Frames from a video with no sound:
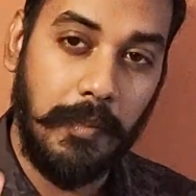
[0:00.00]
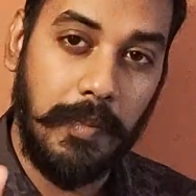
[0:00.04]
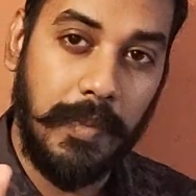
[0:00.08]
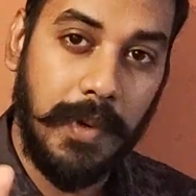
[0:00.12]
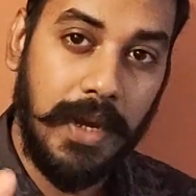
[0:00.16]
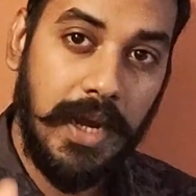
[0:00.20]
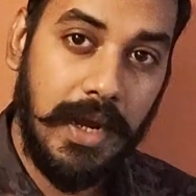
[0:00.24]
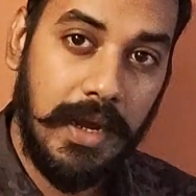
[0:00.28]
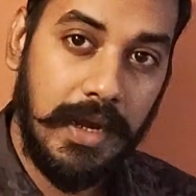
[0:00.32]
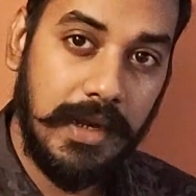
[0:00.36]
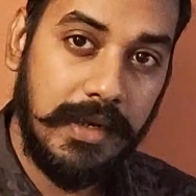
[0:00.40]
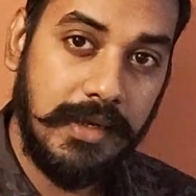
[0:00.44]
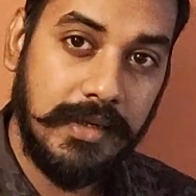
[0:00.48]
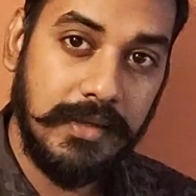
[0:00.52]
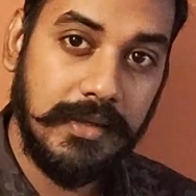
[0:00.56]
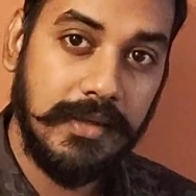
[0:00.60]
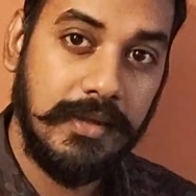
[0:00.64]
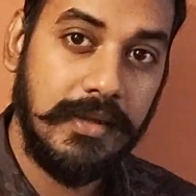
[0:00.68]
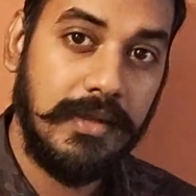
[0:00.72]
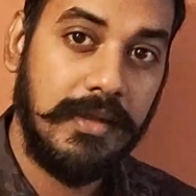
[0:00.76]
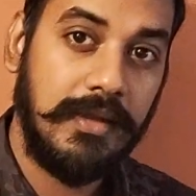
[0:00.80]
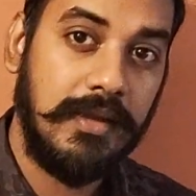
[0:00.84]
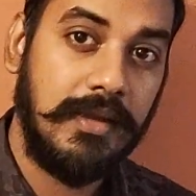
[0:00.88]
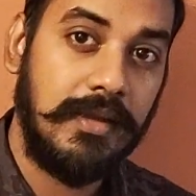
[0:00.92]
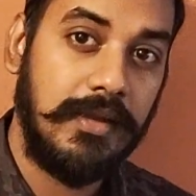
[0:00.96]
but
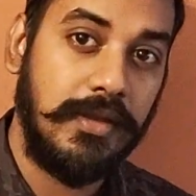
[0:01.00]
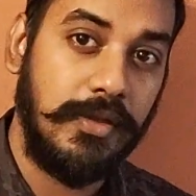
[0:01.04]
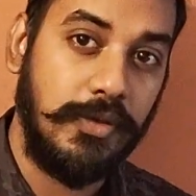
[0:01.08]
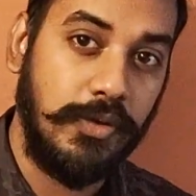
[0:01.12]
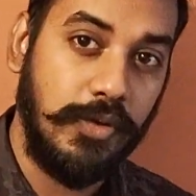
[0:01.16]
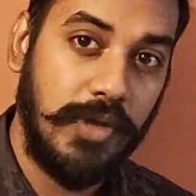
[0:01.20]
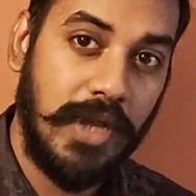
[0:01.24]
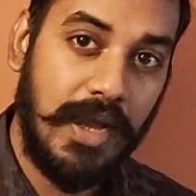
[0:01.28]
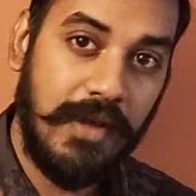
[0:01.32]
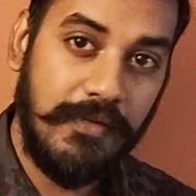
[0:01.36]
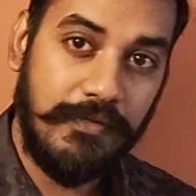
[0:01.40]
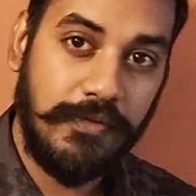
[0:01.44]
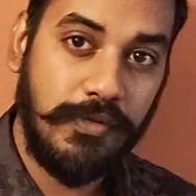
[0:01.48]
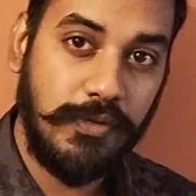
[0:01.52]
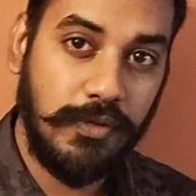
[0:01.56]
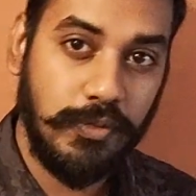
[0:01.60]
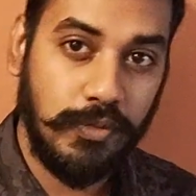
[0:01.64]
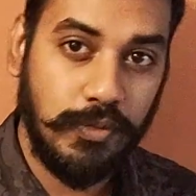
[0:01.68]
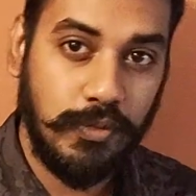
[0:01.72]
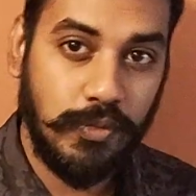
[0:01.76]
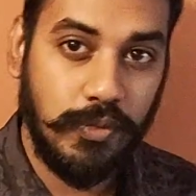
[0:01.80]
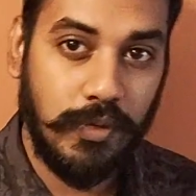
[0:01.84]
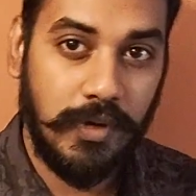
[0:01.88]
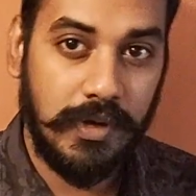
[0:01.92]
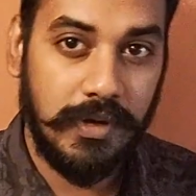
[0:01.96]
you have
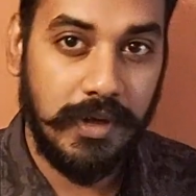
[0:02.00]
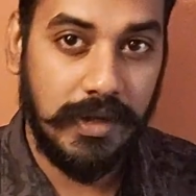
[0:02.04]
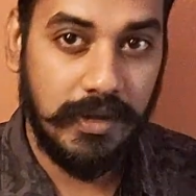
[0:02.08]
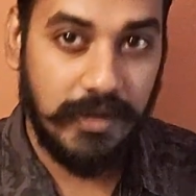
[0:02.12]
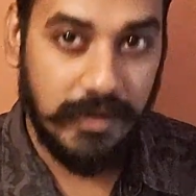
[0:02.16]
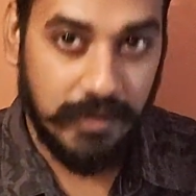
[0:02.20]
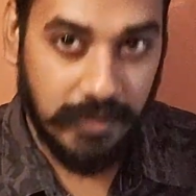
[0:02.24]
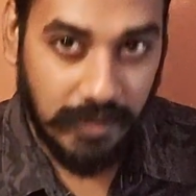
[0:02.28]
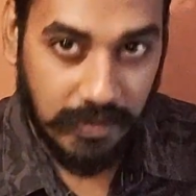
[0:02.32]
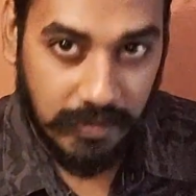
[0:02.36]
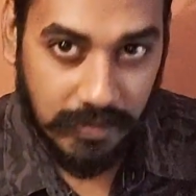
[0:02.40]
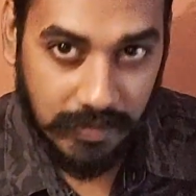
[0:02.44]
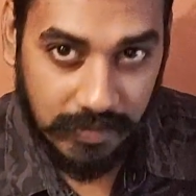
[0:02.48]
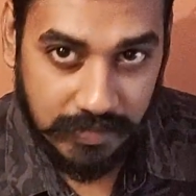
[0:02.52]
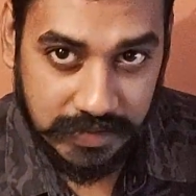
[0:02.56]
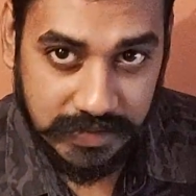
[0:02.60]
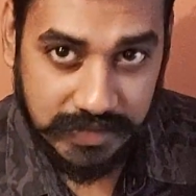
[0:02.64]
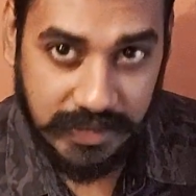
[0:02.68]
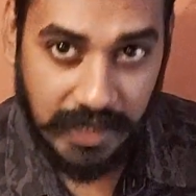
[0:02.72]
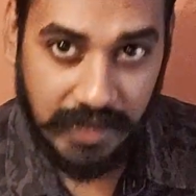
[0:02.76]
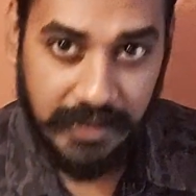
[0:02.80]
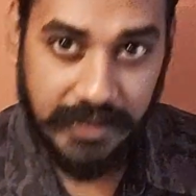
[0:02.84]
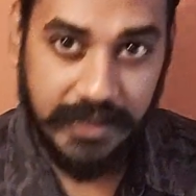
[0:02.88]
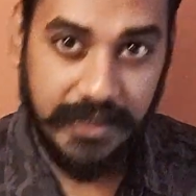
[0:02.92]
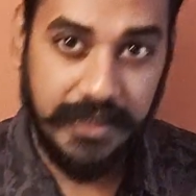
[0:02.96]
to
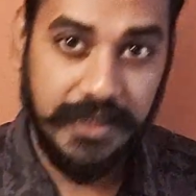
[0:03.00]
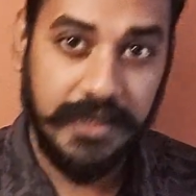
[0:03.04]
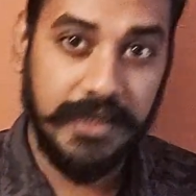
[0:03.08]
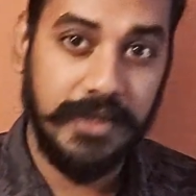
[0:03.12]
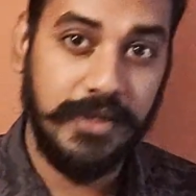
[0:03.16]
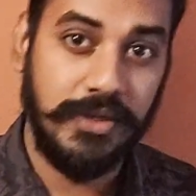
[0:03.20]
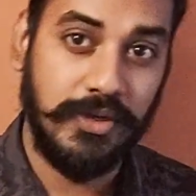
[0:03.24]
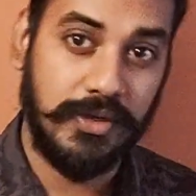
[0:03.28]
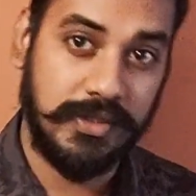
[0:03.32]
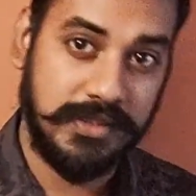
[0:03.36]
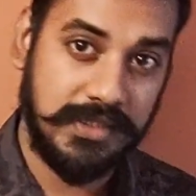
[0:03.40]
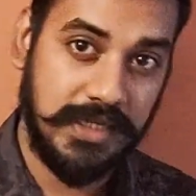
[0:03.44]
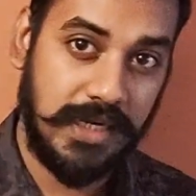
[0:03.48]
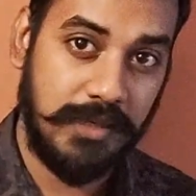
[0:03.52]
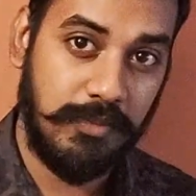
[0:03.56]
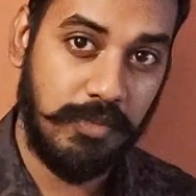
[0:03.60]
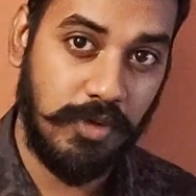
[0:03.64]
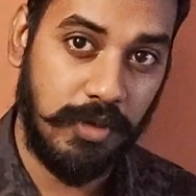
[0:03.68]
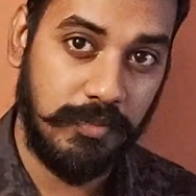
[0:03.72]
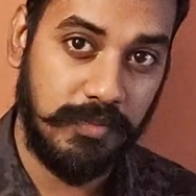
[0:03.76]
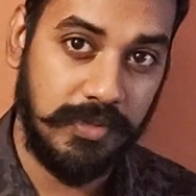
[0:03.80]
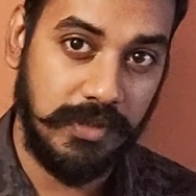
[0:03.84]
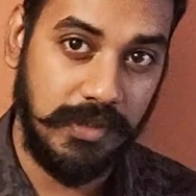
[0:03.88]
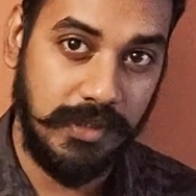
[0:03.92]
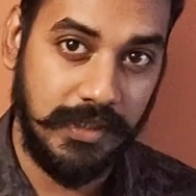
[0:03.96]
study your chart
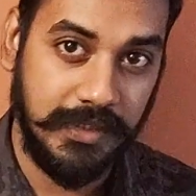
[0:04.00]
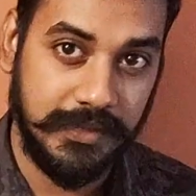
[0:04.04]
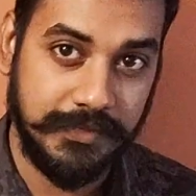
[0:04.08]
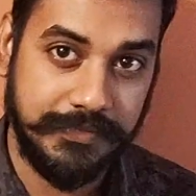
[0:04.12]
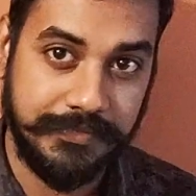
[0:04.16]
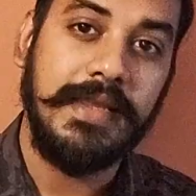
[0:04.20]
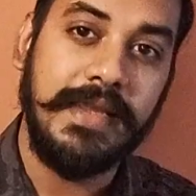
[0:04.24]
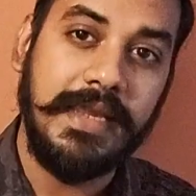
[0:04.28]
properly.